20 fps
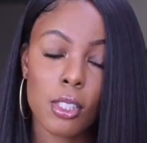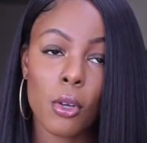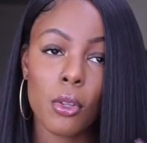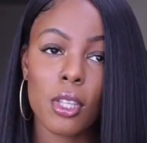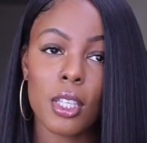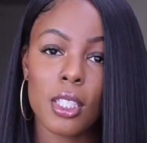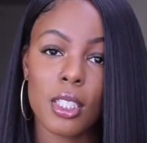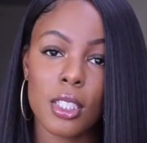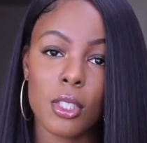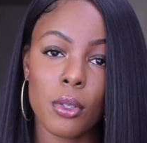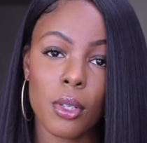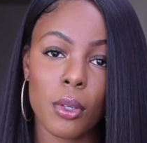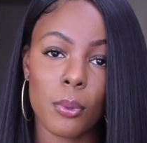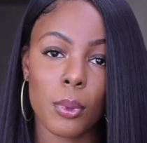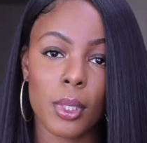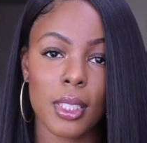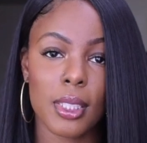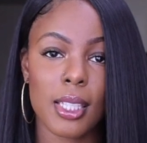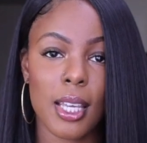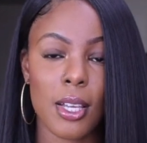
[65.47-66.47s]
So this unit
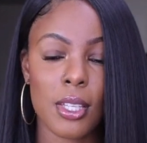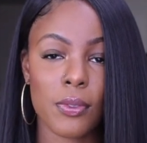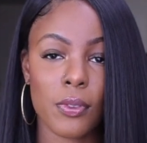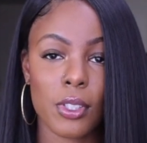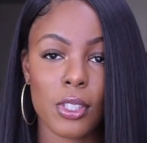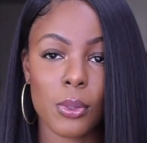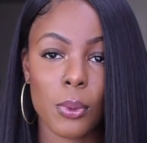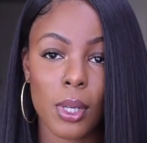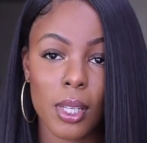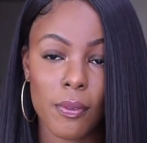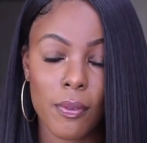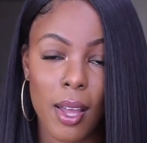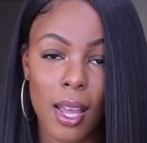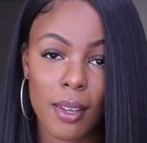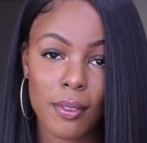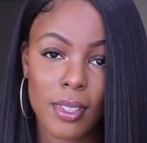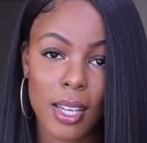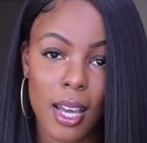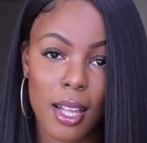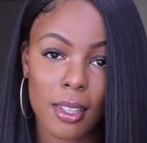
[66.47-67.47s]
retails for
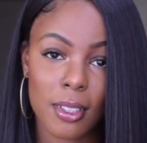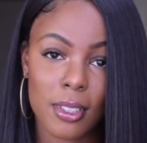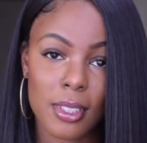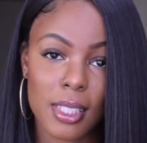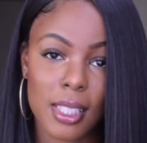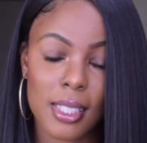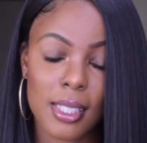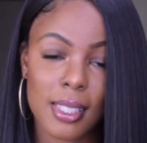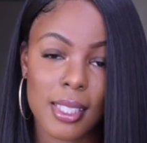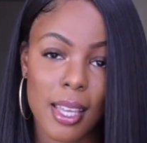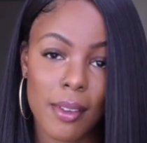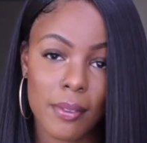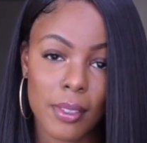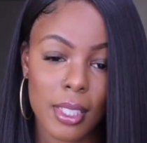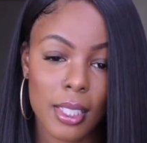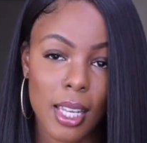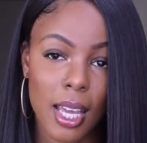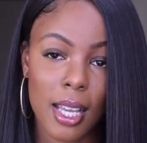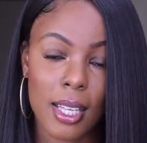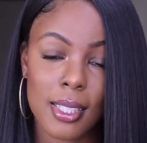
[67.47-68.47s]

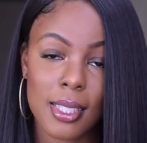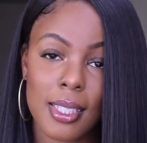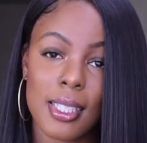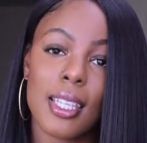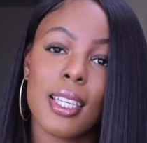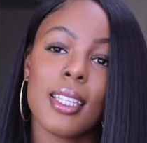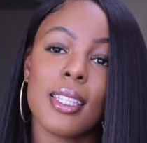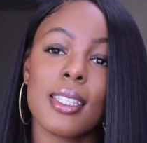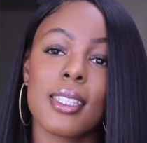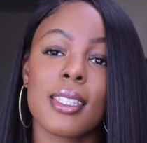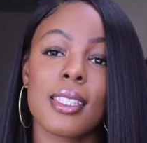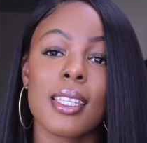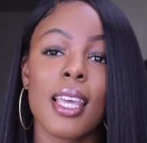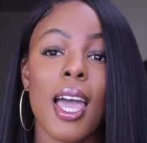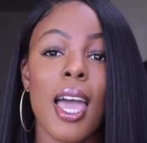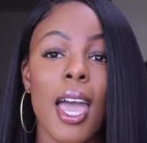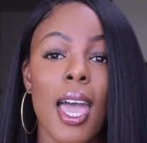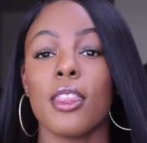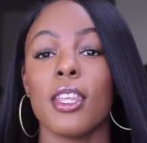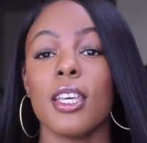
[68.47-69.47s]
$25.79.
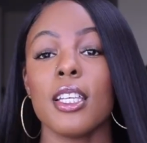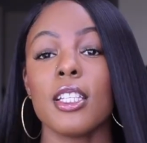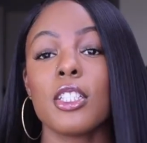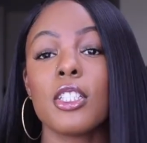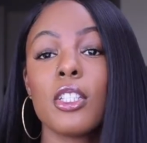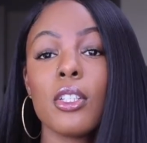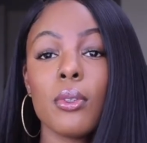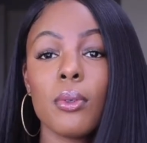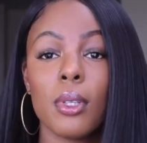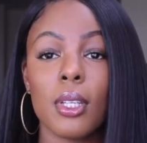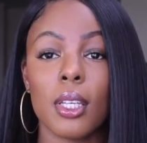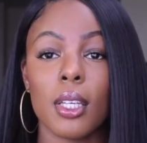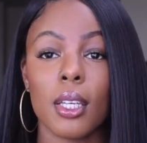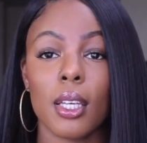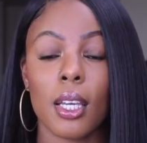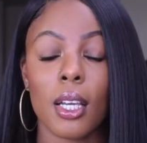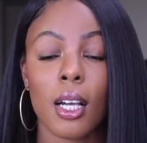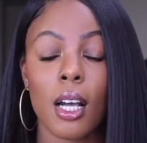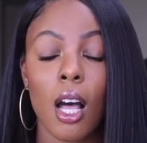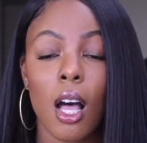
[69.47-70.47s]
This
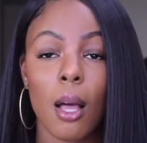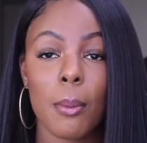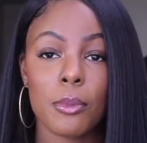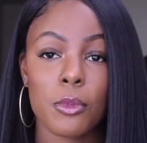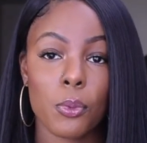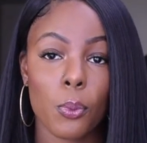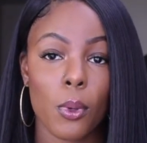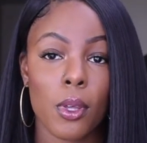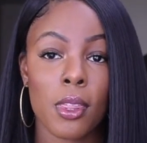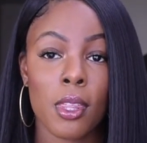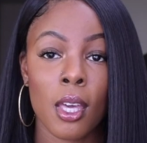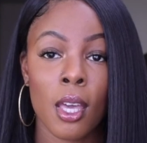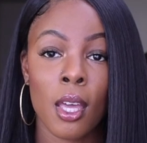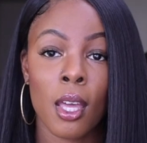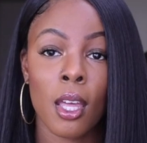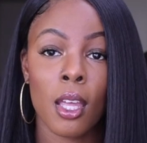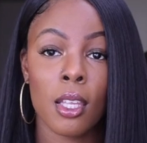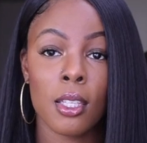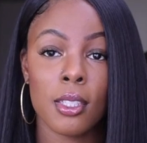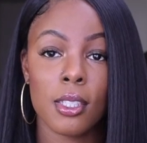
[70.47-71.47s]
unit comes with
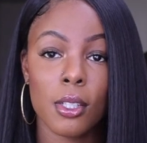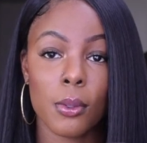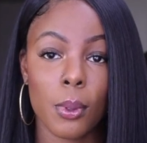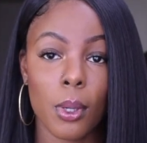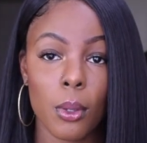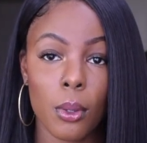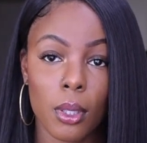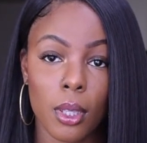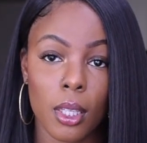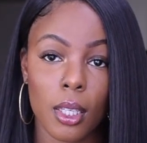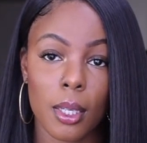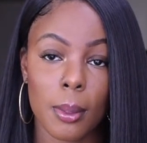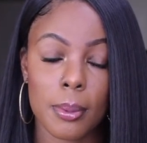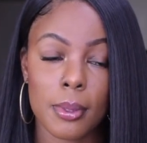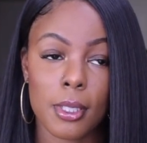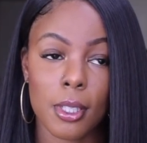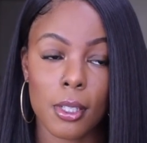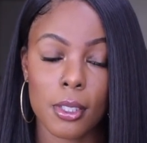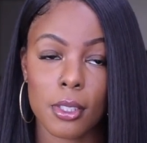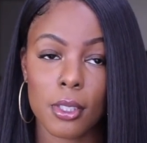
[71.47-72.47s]
0 clips.
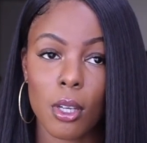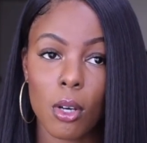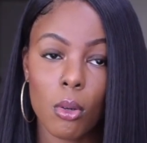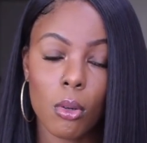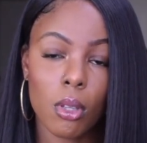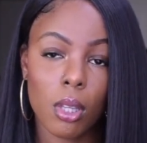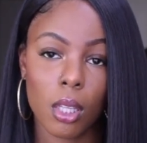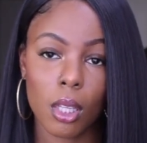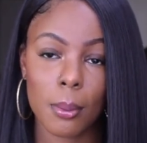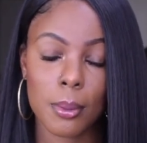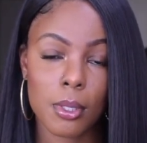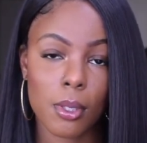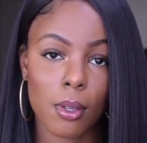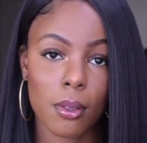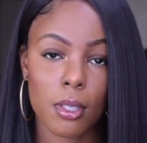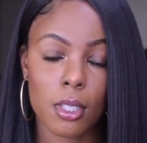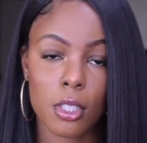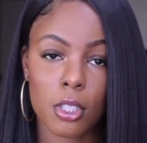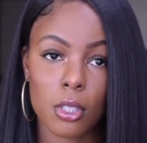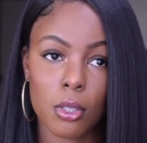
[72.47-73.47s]
There's no clips on
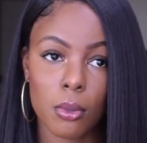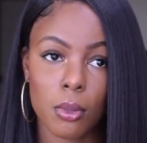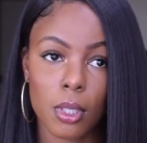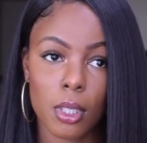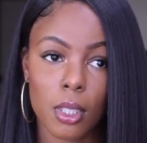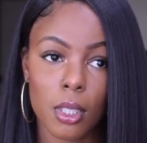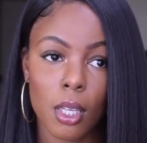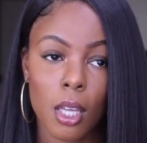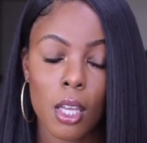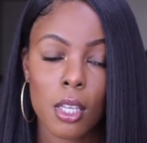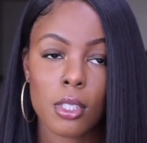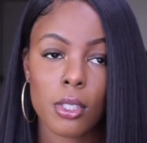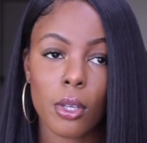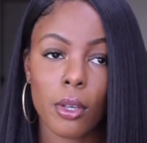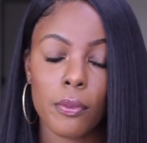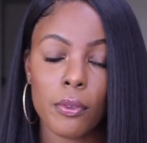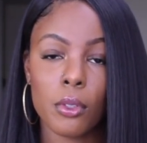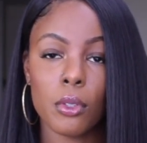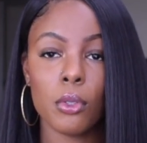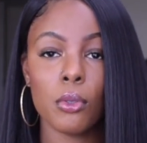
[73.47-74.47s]
this unit. So
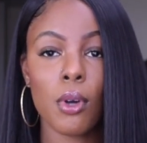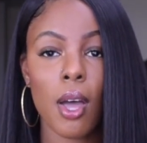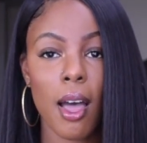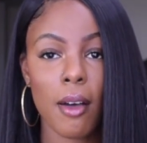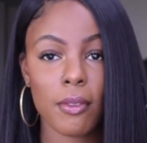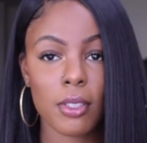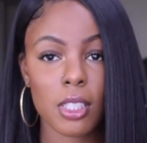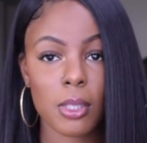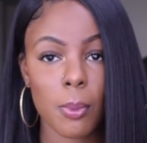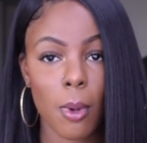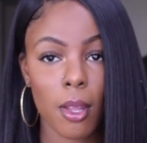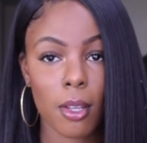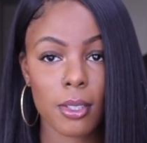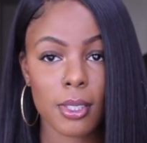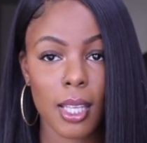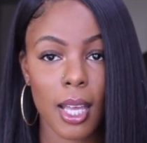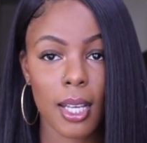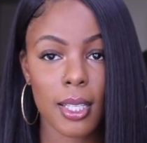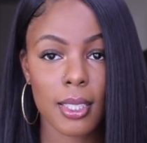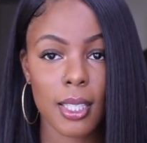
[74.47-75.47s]
if you do have a smaller
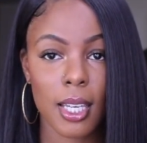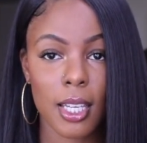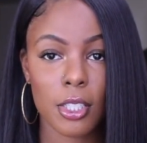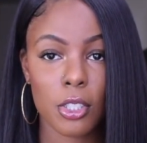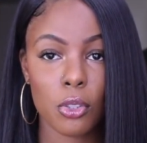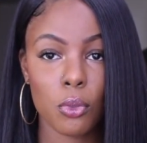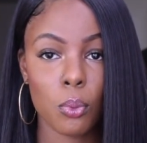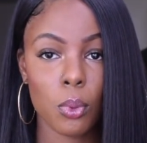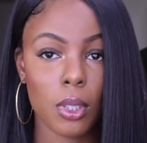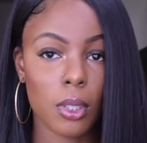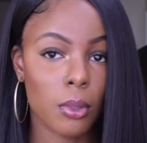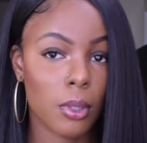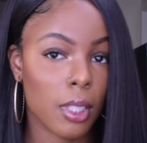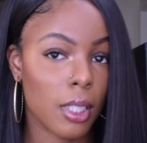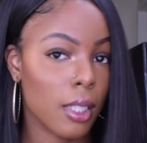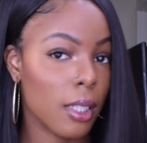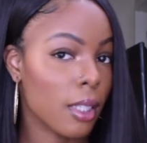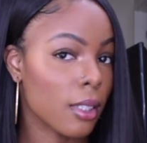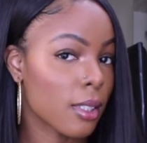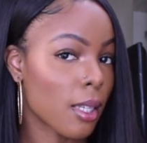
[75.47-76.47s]
size head, you will
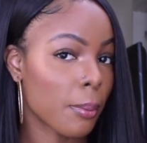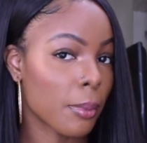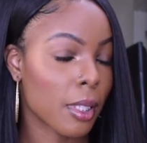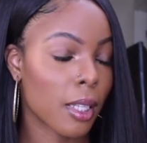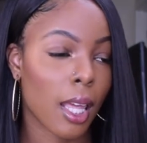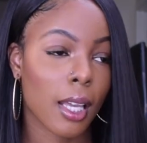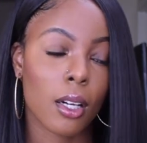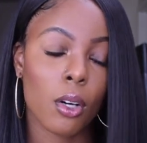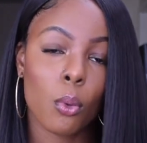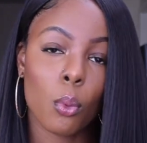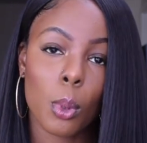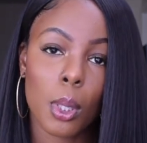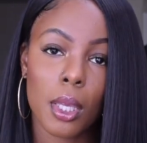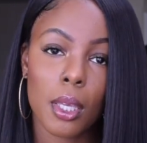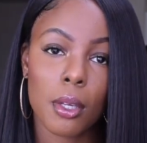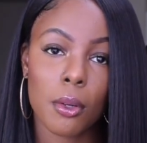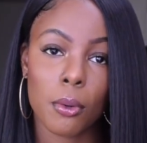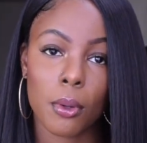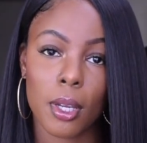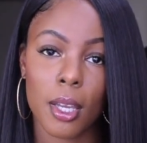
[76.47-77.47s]
need something like a
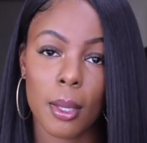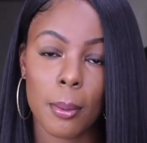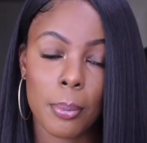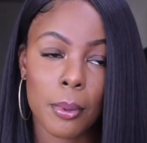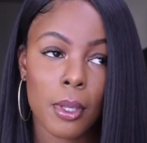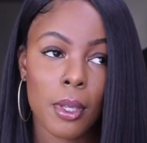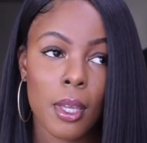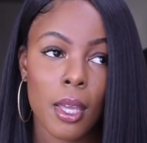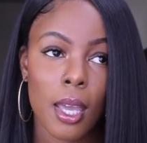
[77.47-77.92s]
Wig Grip.